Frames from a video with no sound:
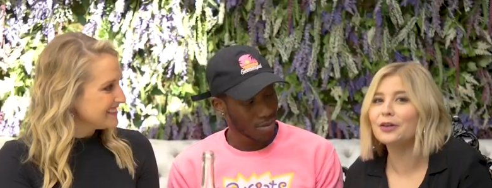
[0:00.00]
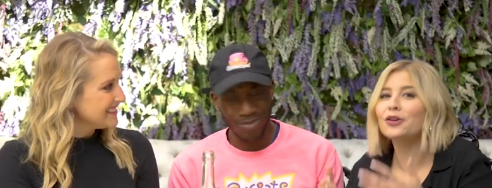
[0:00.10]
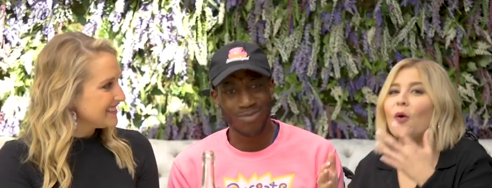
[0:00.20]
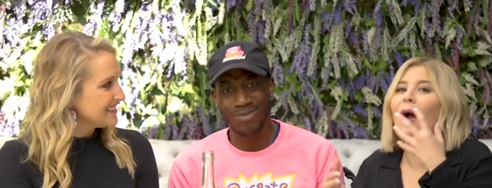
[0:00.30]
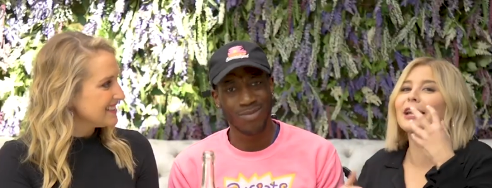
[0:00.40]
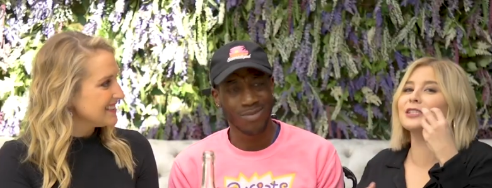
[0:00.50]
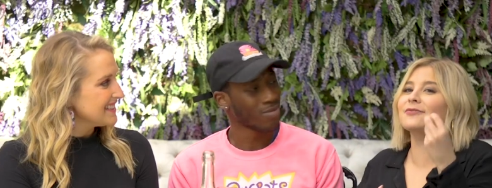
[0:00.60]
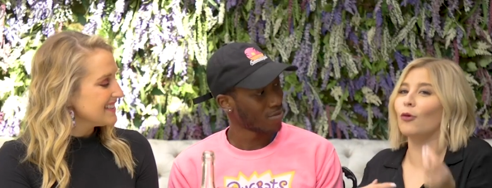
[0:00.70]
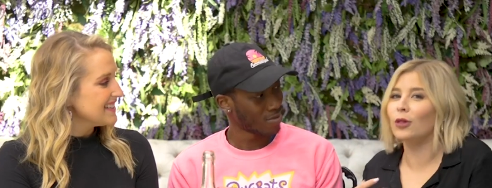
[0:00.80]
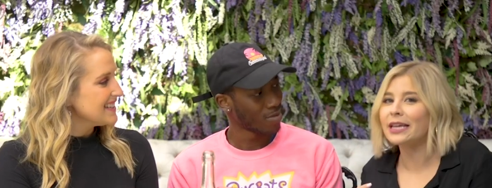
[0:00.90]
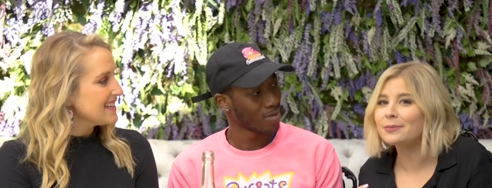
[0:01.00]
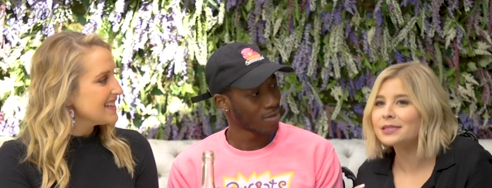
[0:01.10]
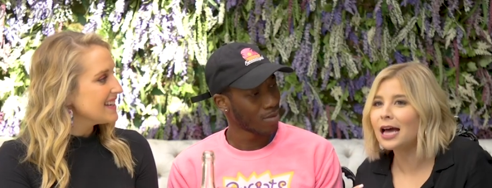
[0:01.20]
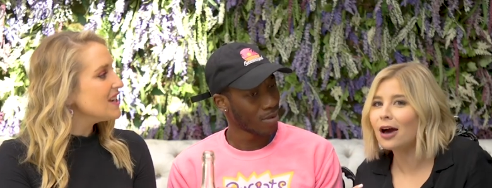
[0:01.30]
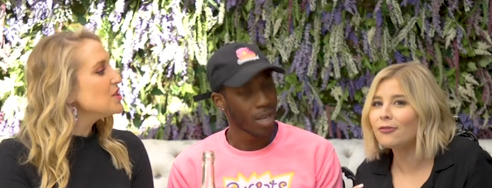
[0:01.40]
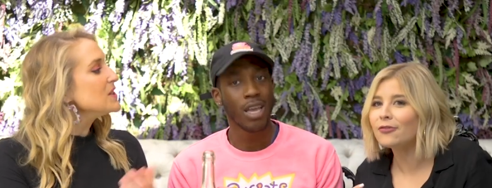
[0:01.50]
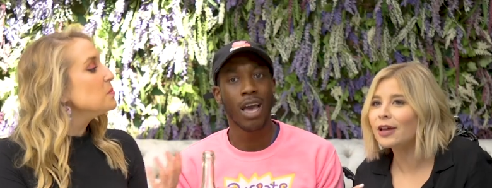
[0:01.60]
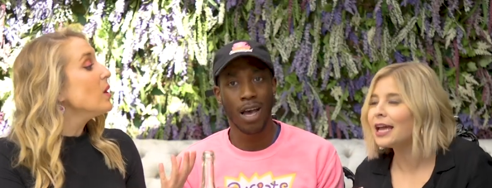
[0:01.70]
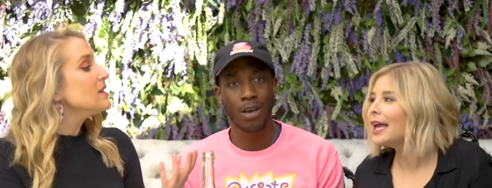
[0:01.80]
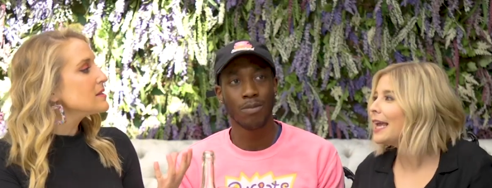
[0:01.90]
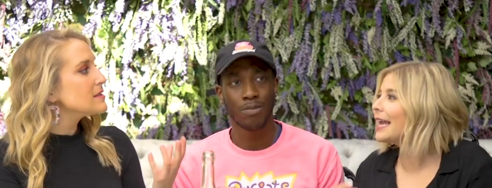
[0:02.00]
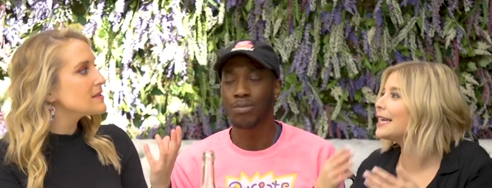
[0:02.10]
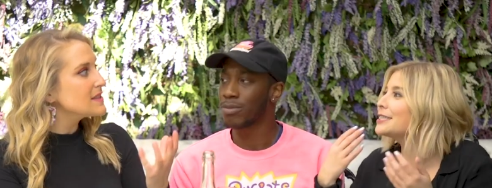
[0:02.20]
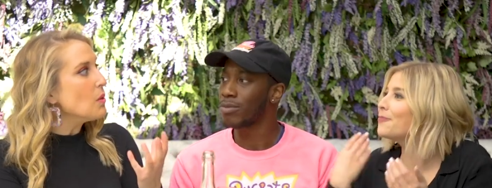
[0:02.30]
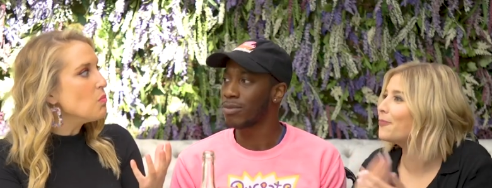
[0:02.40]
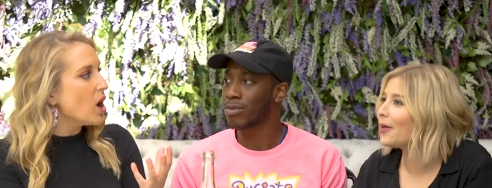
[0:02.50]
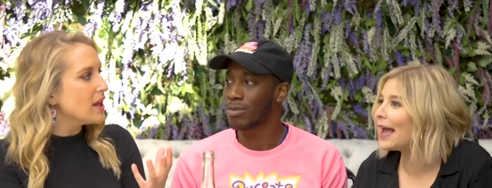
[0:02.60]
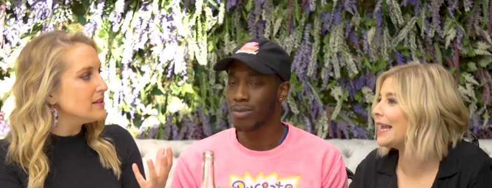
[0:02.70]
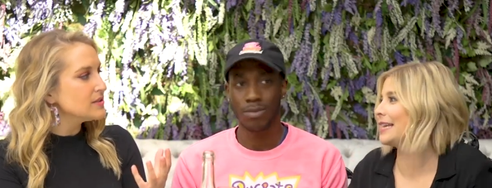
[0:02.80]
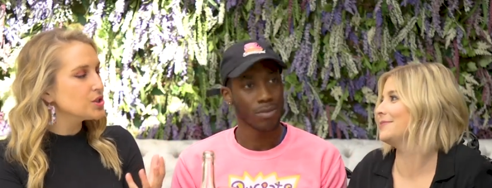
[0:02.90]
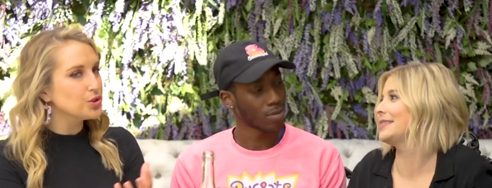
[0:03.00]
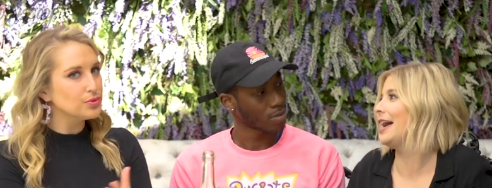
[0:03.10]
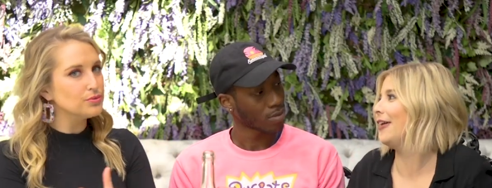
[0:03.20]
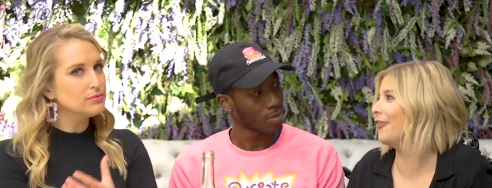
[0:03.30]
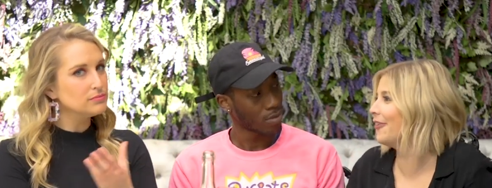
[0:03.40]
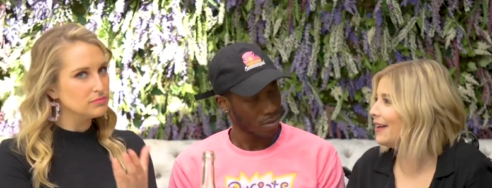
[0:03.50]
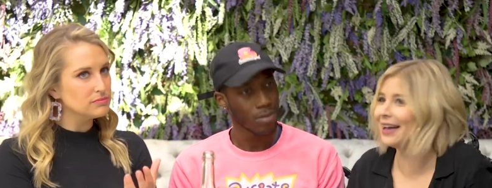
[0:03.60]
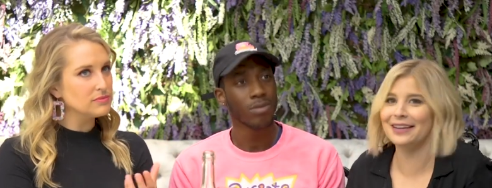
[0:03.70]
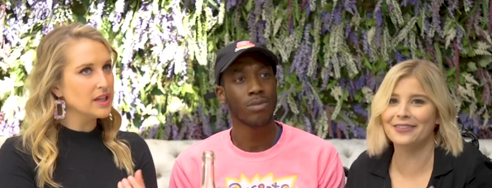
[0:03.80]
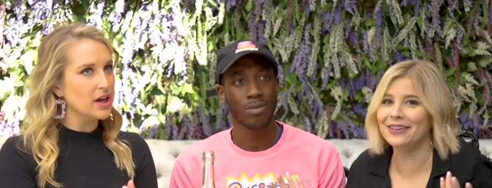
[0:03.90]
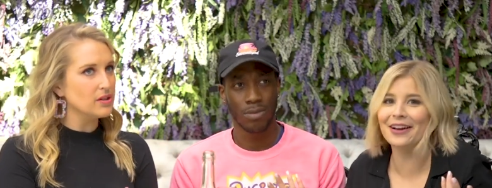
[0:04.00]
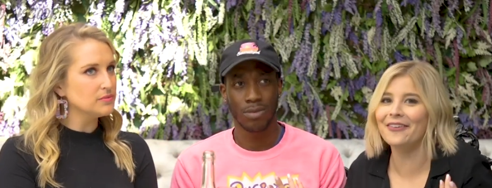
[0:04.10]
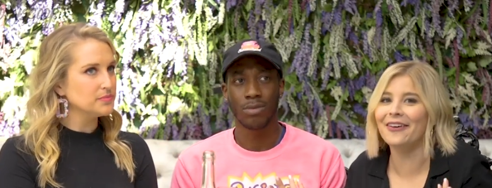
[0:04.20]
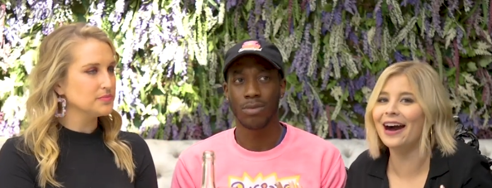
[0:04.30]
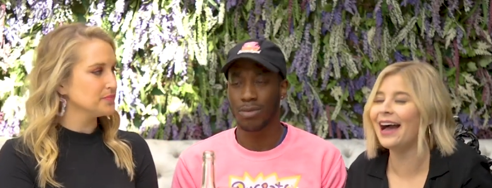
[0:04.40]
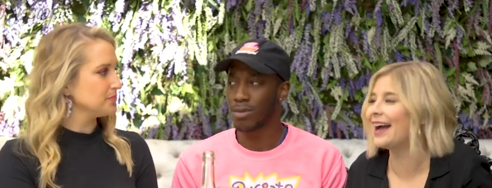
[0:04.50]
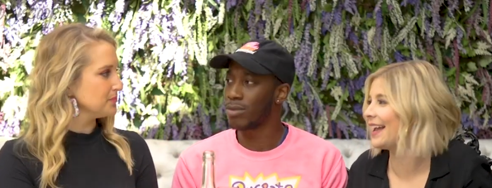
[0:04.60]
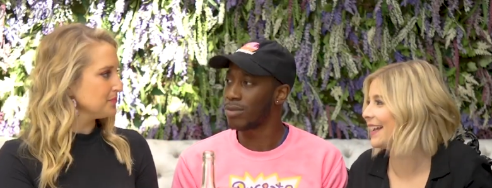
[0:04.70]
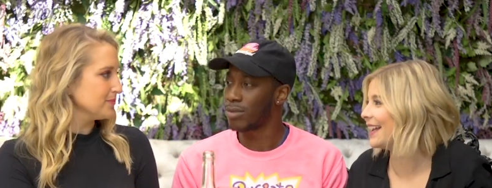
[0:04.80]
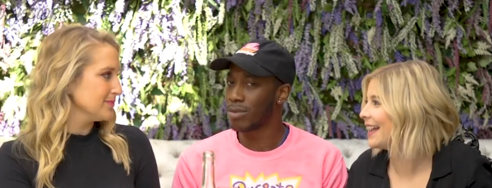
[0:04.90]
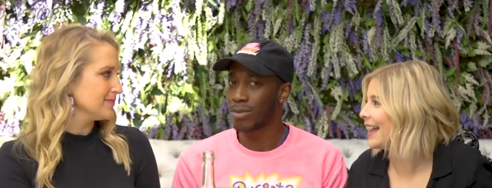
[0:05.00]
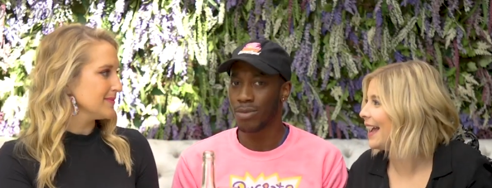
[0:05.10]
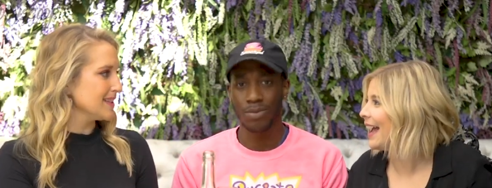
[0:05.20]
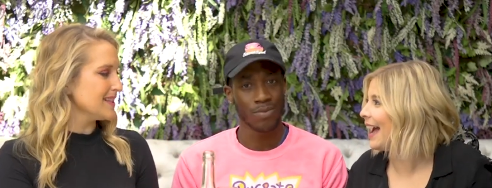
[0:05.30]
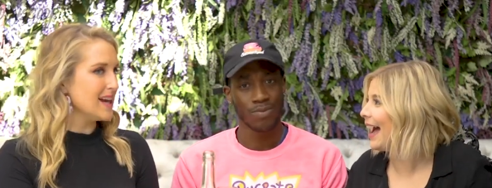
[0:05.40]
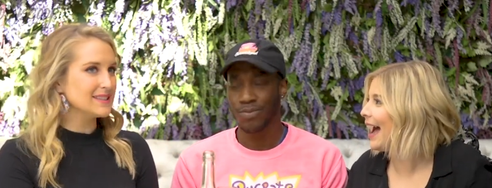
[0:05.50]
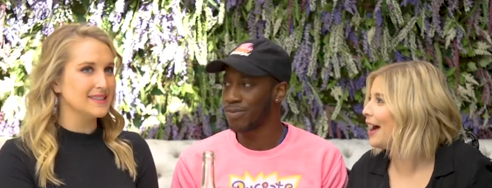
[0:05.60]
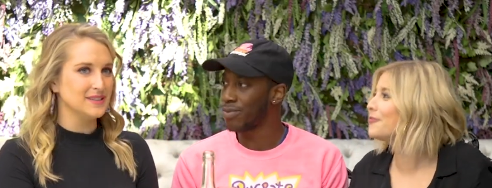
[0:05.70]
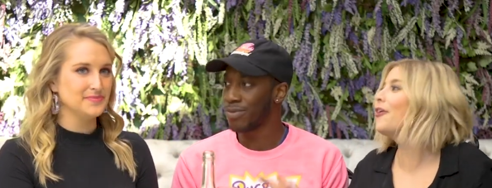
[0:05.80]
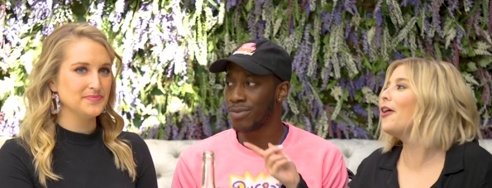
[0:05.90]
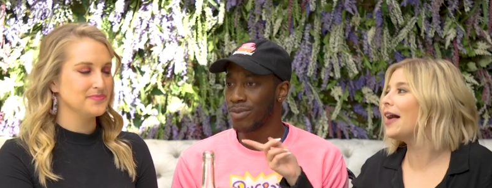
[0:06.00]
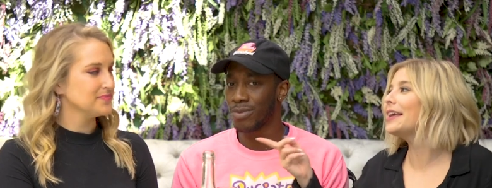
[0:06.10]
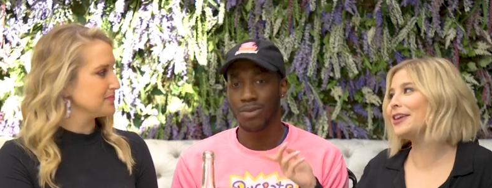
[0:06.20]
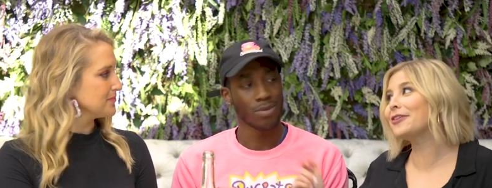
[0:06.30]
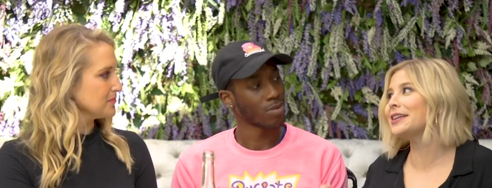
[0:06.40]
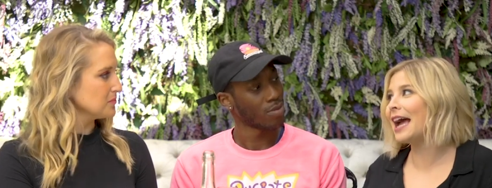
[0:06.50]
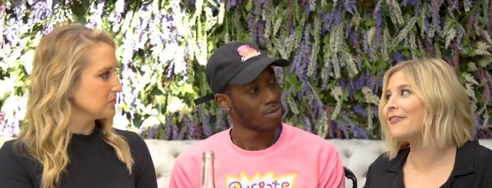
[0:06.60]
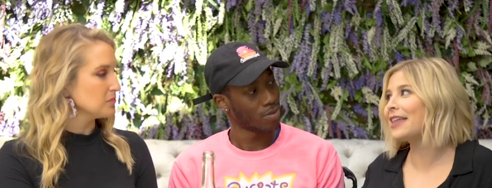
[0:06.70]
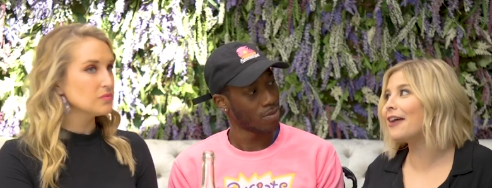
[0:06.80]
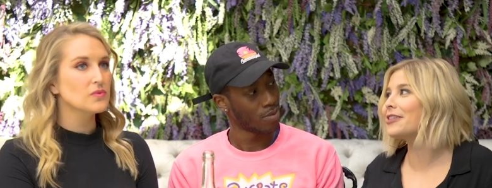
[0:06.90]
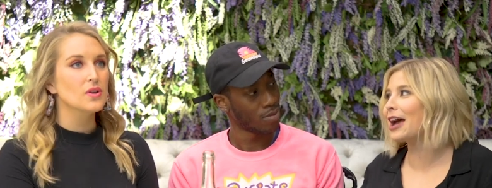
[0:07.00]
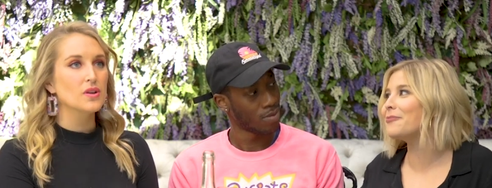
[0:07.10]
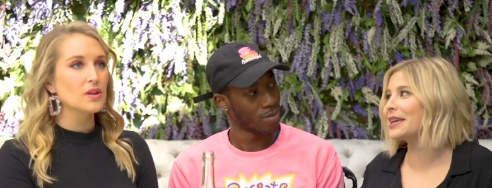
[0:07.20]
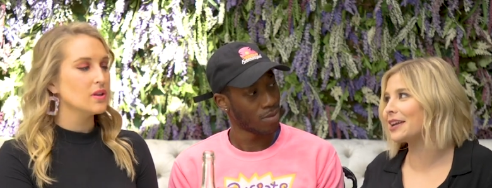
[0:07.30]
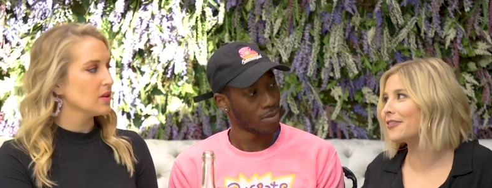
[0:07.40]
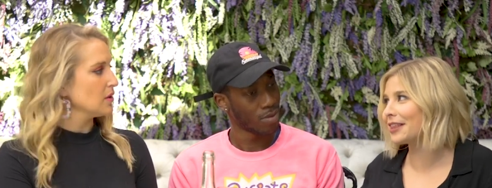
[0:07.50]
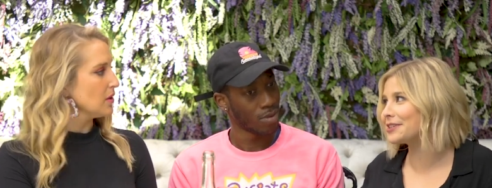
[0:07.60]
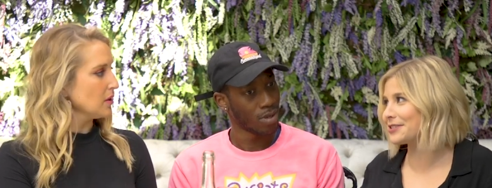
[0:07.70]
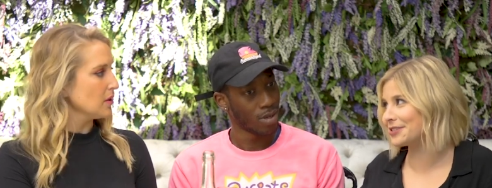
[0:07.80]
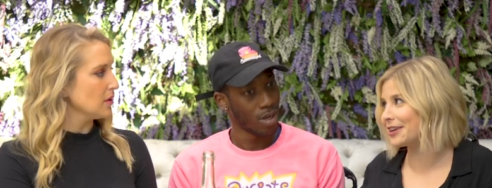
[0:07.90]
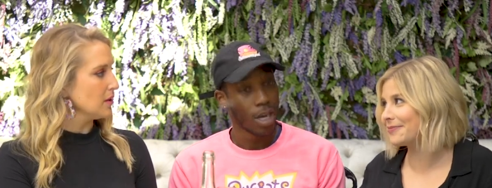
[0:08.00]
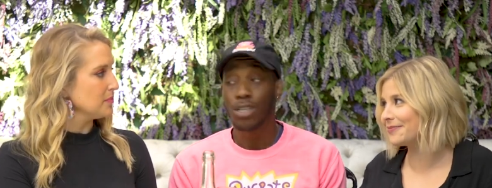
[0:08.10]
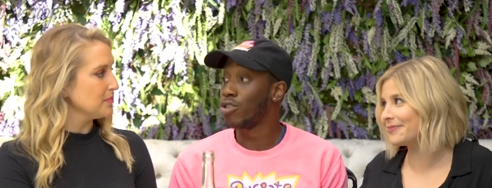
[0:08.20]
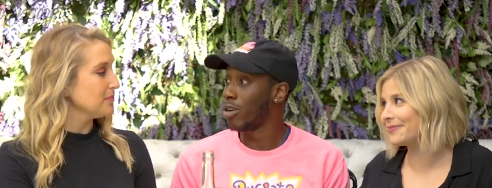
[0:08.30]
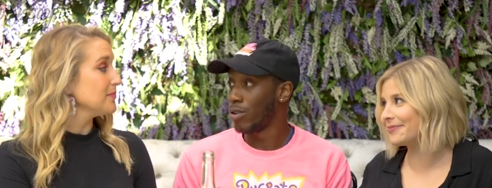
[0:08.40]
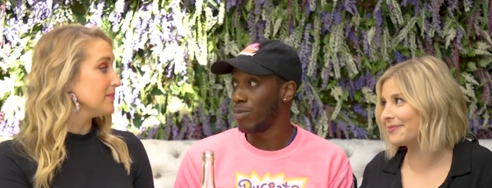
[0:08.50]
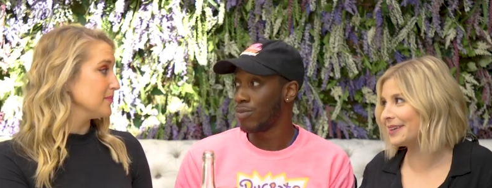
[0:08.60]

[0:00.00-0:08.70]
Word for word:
Speaker 1: I don't mm -hmm. know why he's fooling himself. He just yeah. wants. He is playing himself. you know. why? Exactly. Well, you can have that without being in a relationship. True.